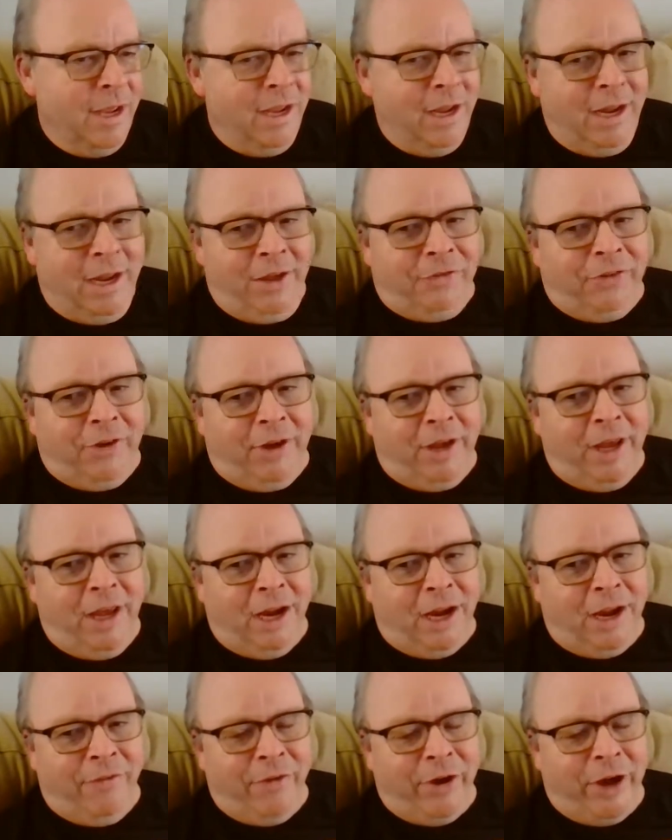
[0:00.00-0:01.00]
it's a
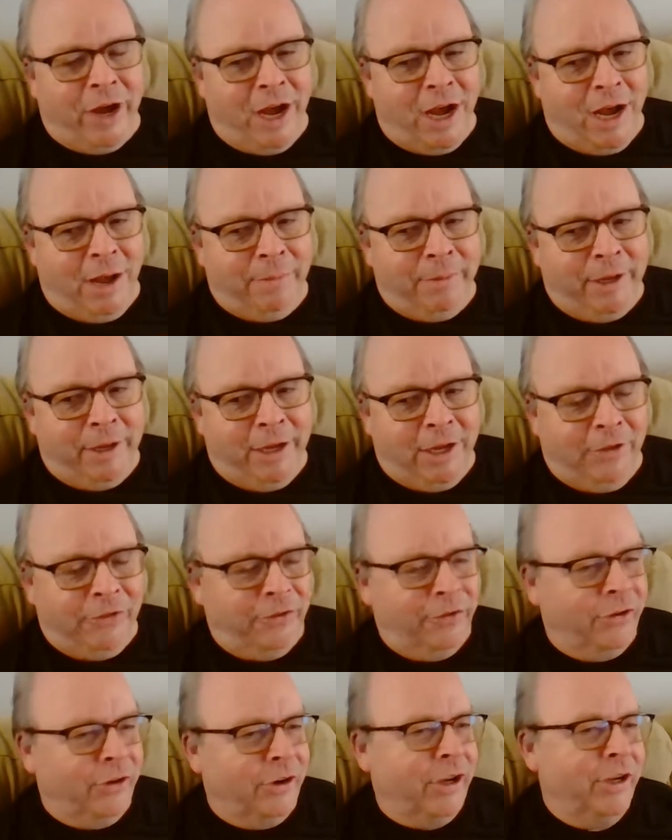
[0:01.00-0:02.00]
heck of a hobby because
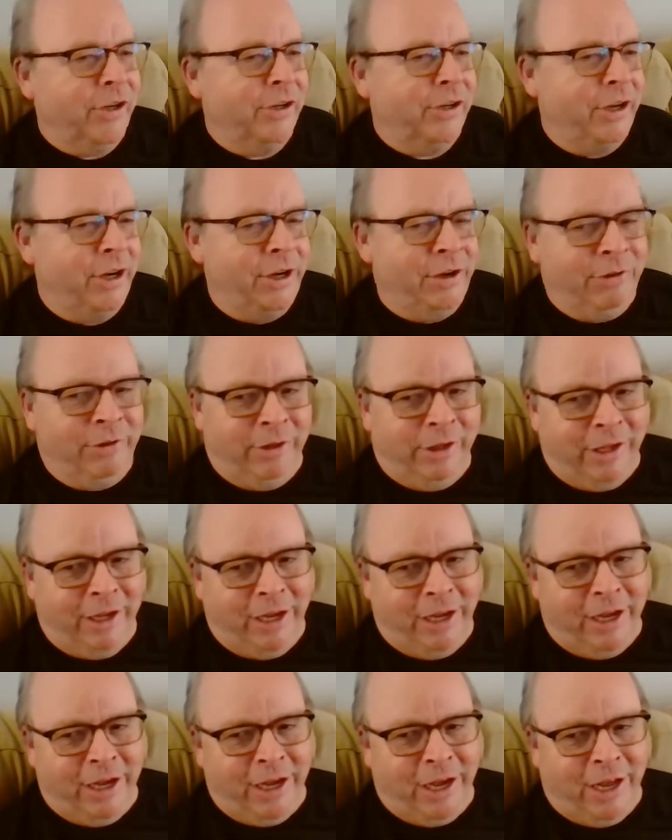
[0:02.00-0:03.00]
you're
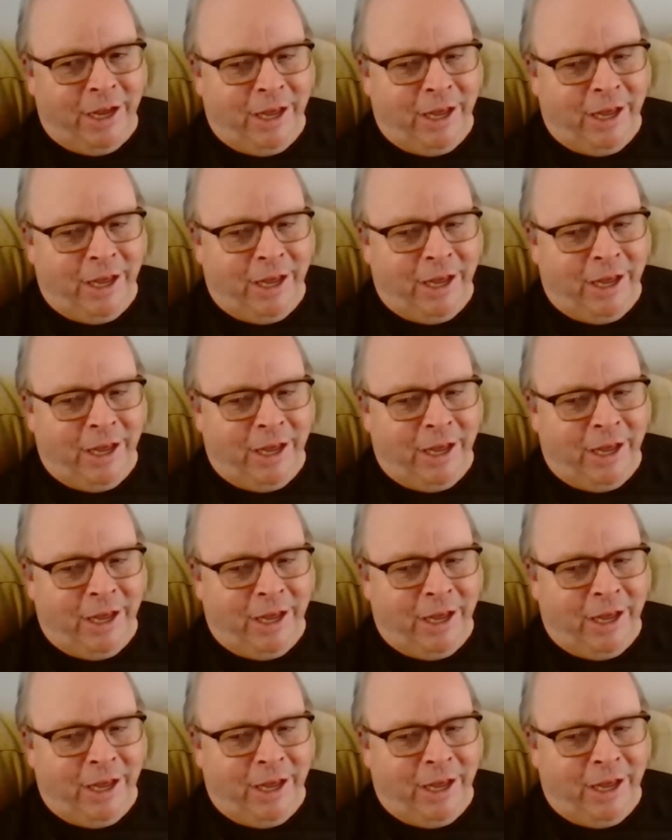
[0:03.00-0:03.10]
continually